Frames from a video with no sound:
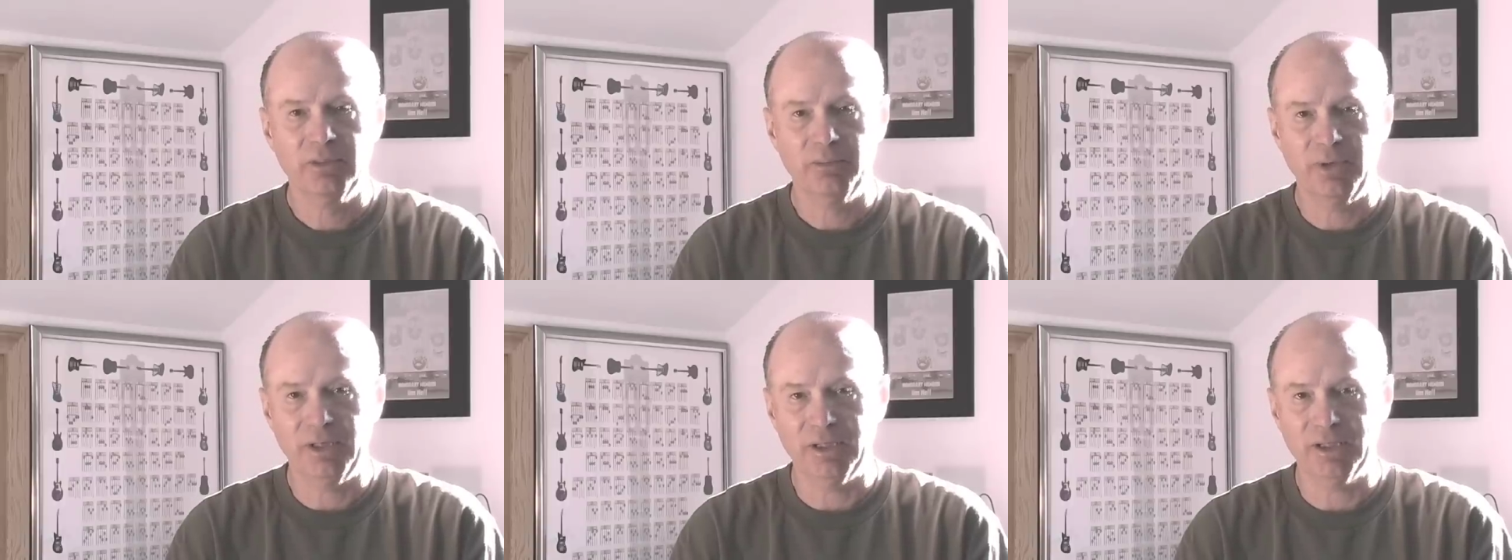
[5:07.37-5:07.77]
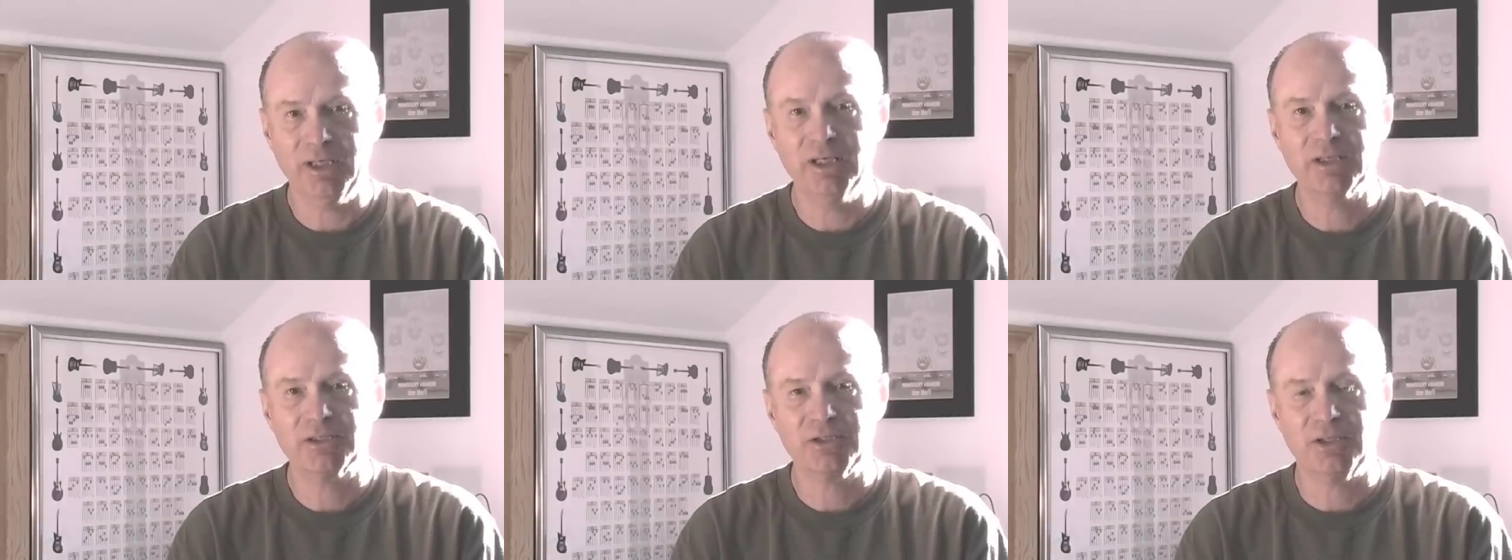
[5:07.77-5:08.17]
But in
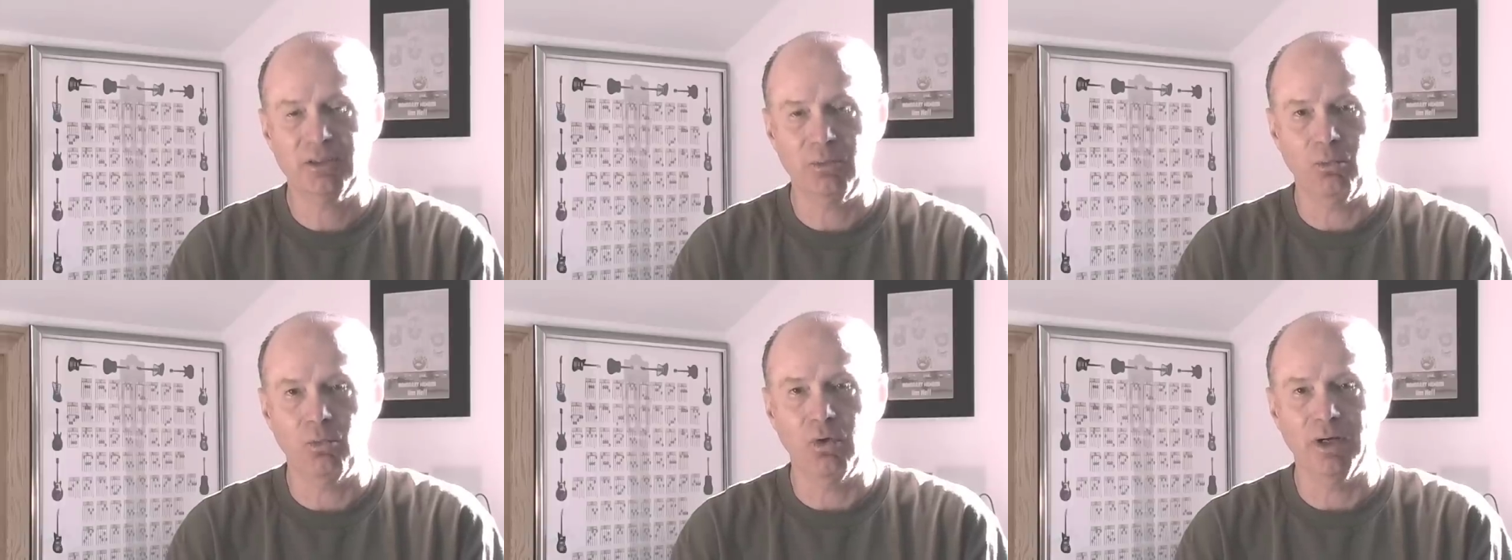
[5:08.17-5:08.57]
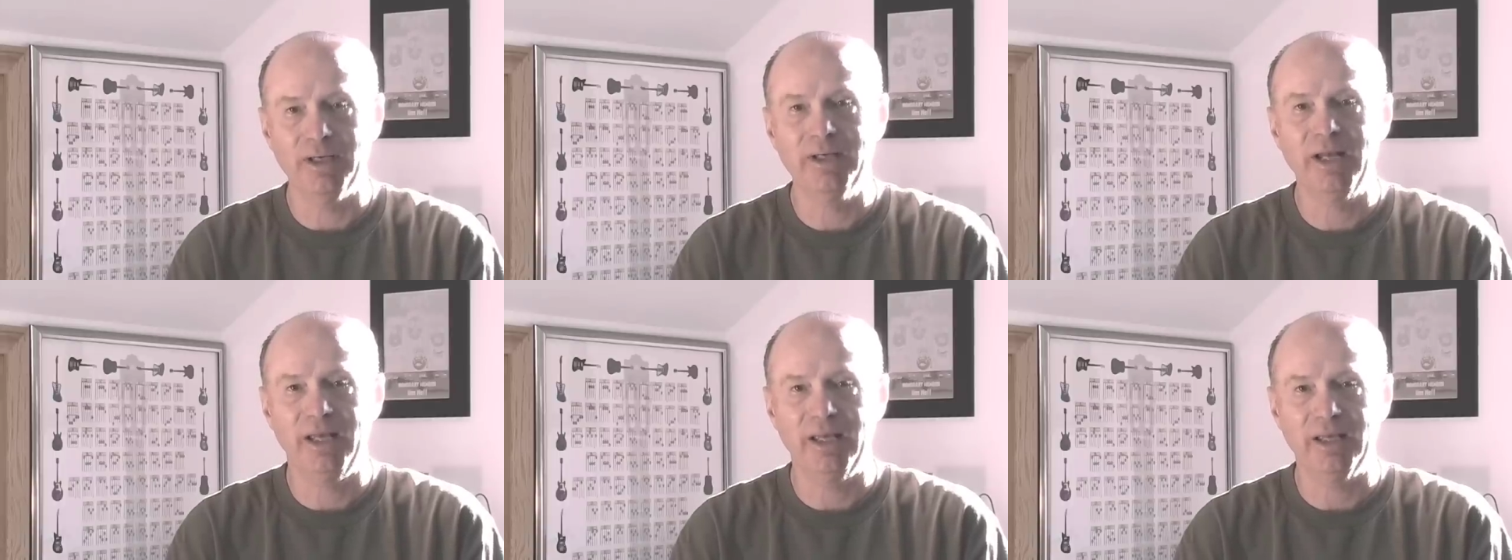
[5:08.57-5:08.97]
KISS, in one
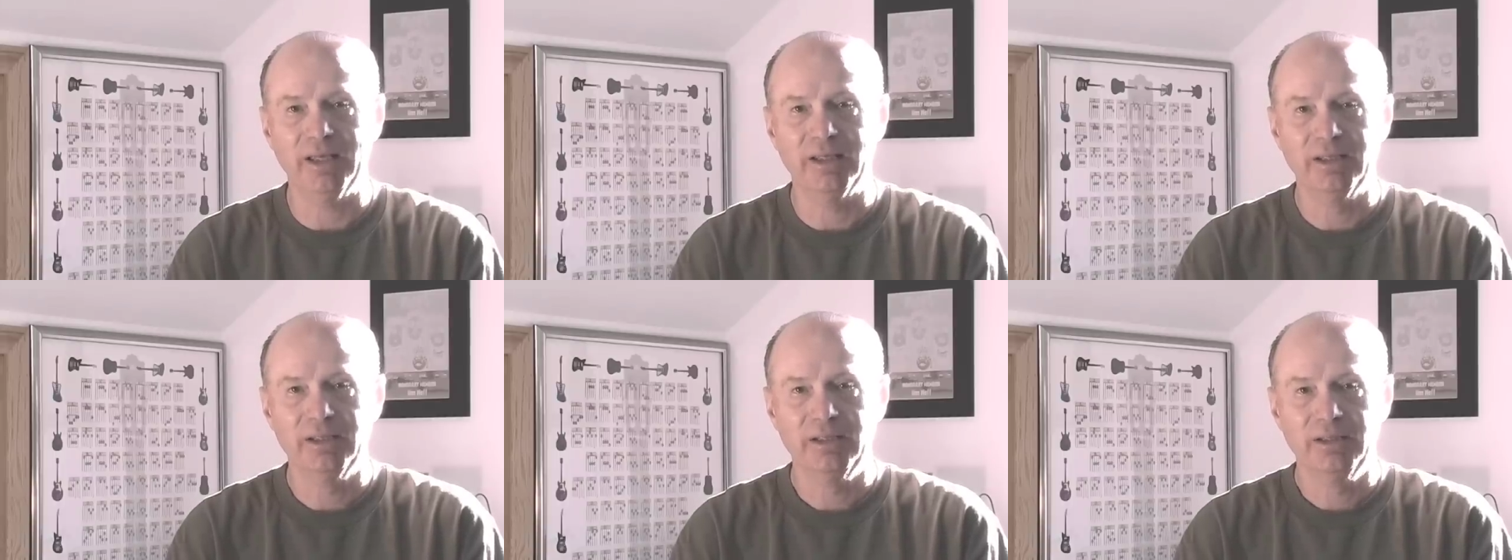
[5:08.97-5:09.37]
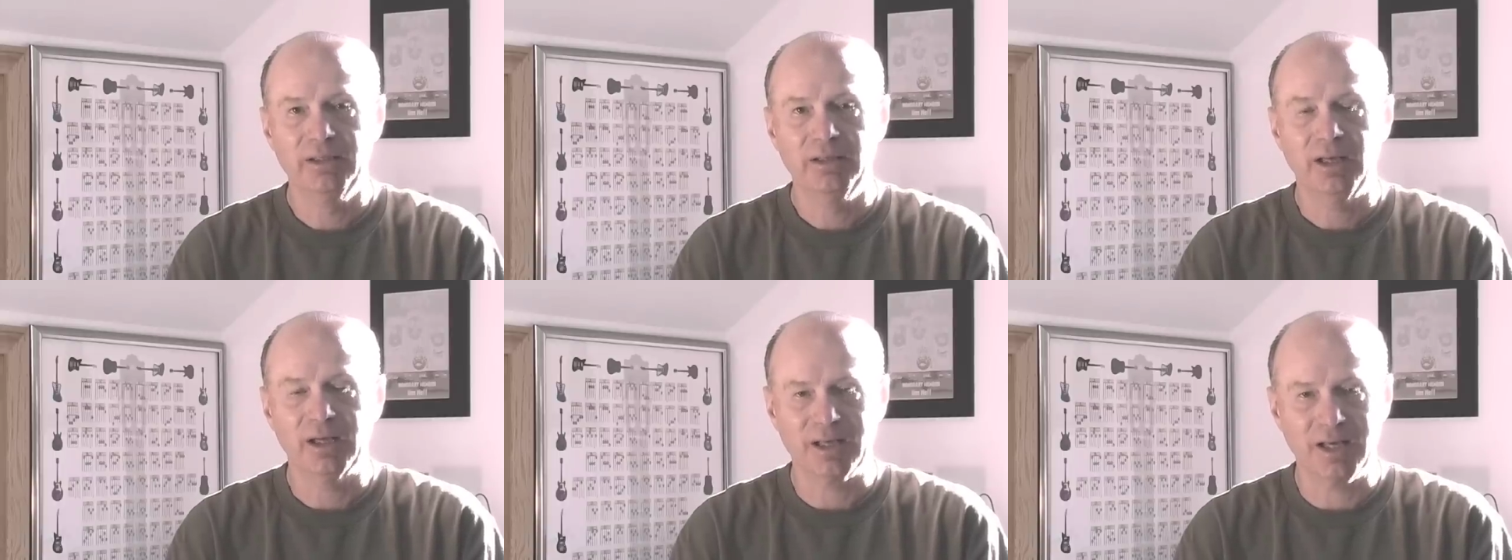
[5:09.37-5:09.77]
day,
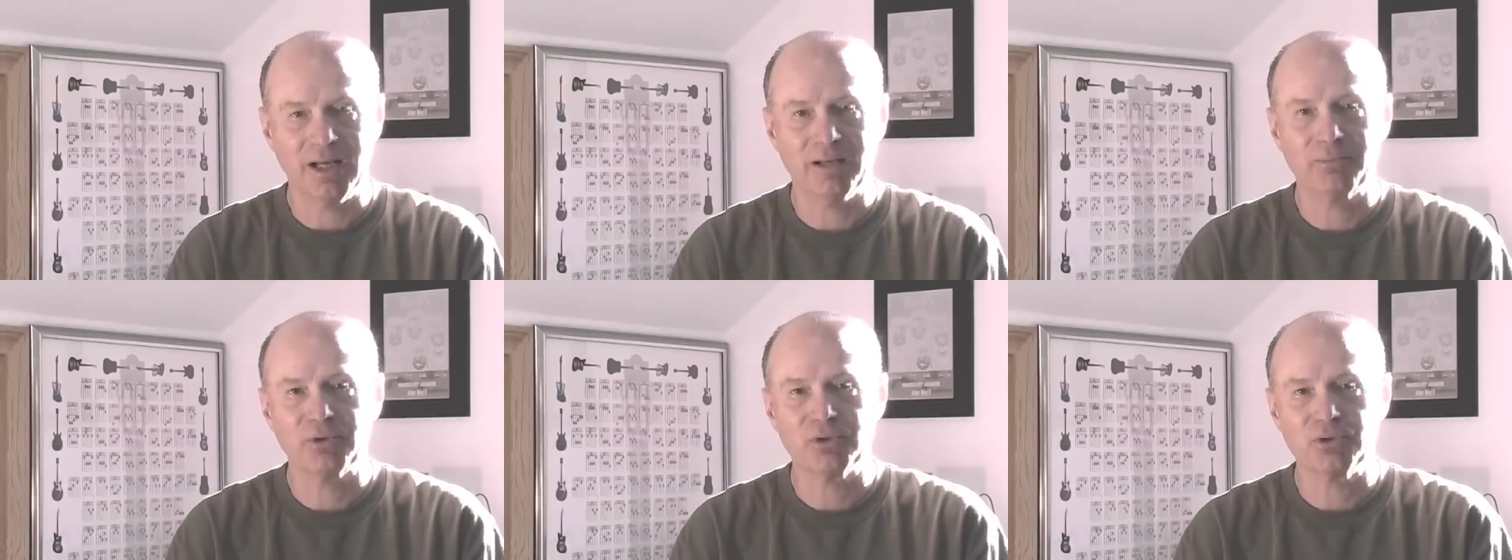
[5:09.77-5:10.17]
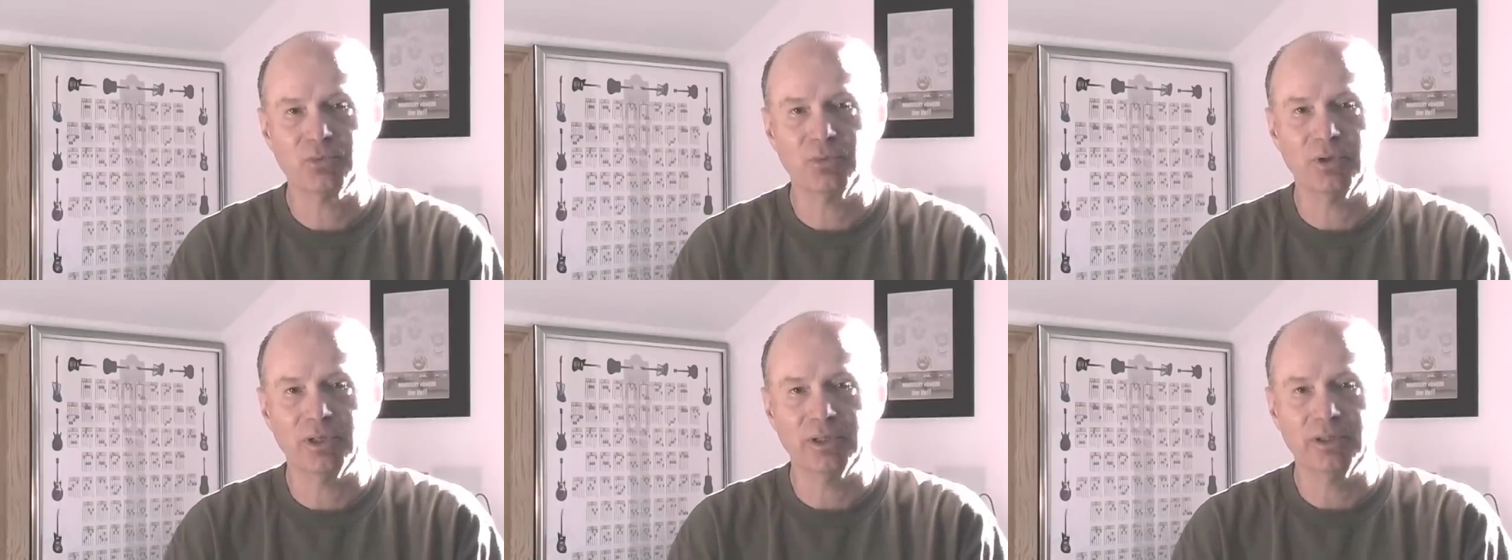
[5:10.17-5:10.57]
accomplished
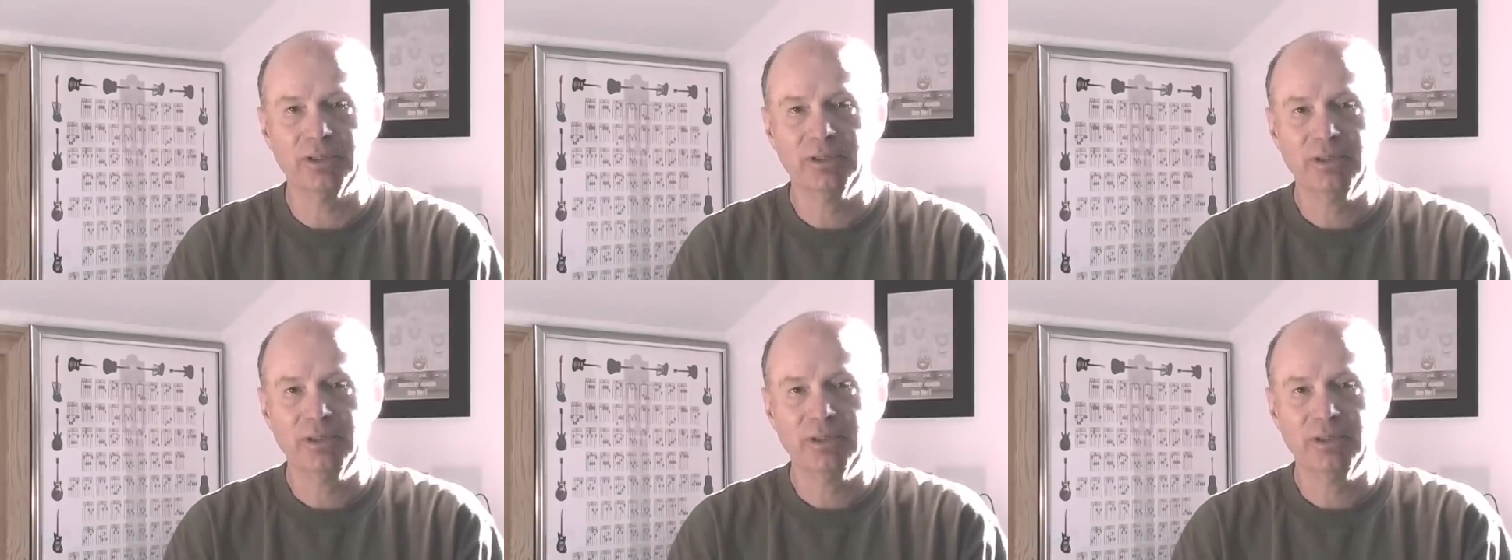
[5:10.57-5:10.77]
what